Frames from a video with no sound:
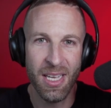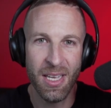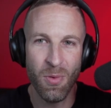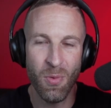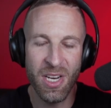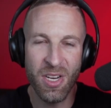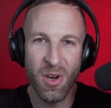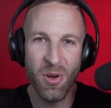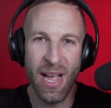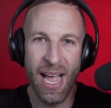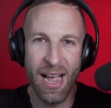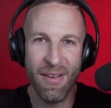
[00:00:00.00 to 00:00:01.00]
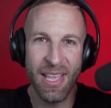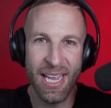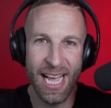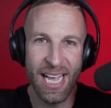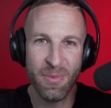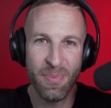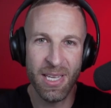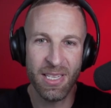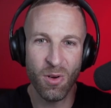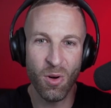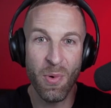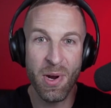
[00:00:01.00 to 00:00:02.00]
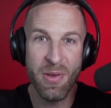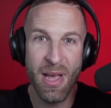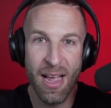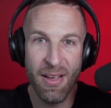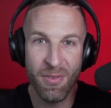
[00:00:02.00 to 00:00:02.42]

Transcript: When you don't have that aspect, or when you have,